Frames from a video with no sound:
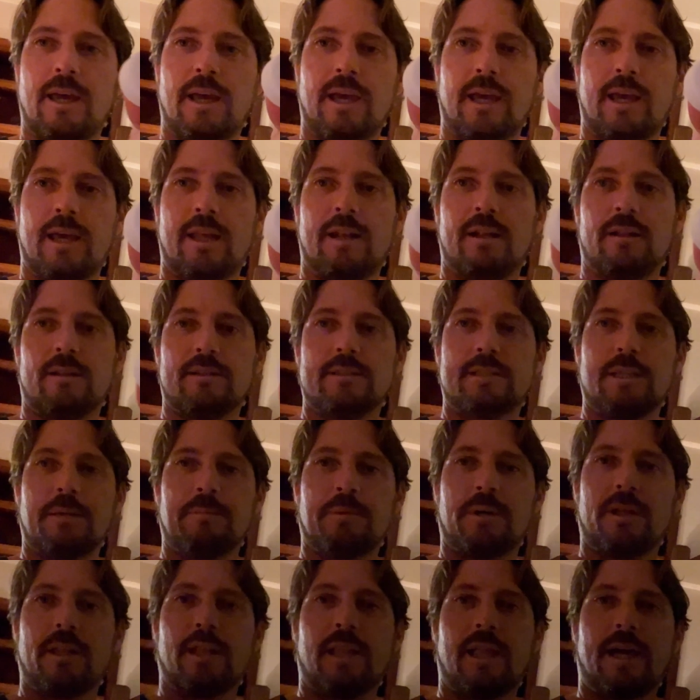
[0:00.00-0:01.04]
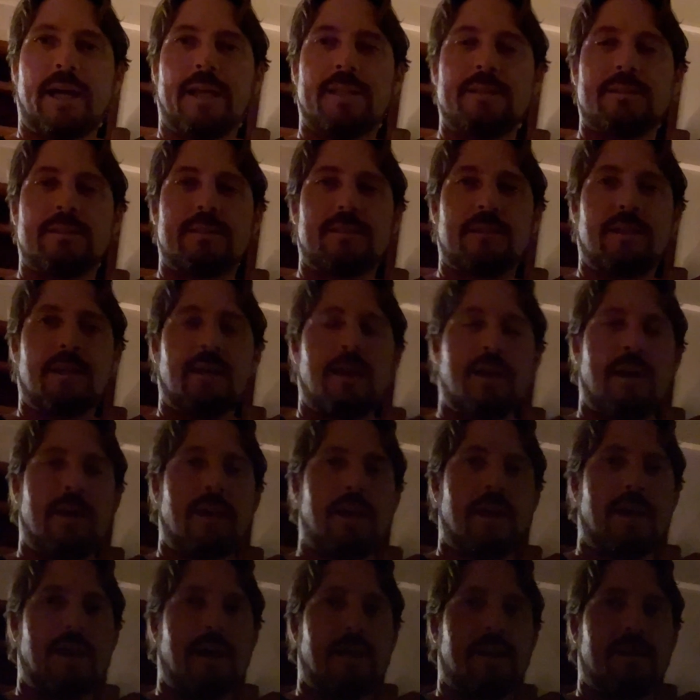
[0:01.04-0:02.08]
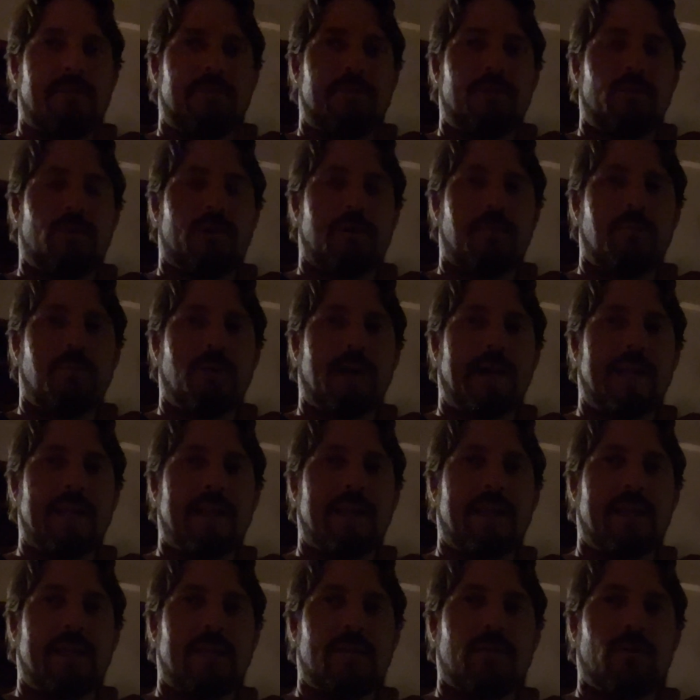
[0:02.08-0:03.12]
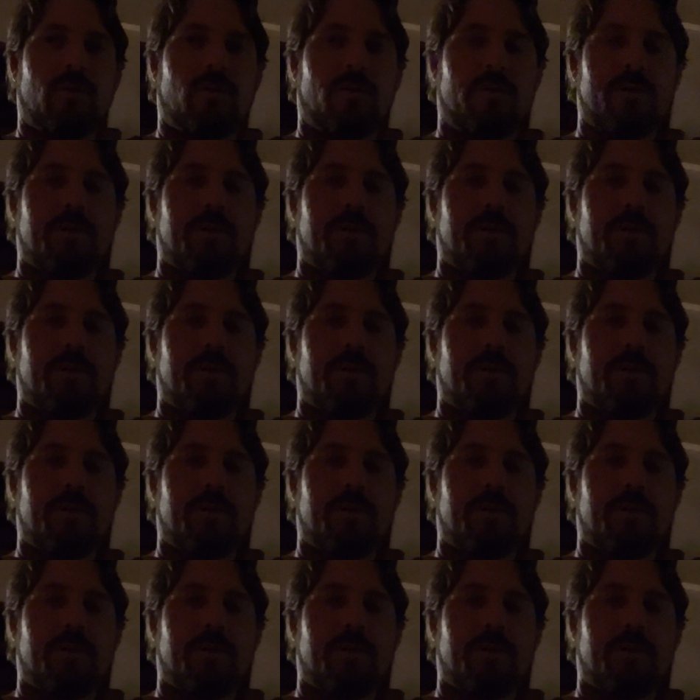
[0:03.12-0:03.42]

and it'll dim all the lights. And if you want to brighten it, you hold